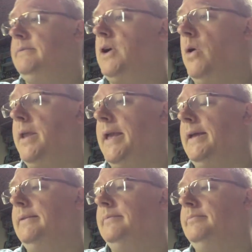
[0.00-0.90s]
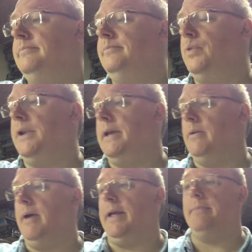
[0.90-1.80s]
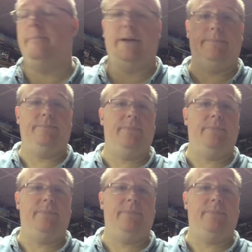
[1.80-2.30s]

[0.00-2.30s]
coating it and putting it away. But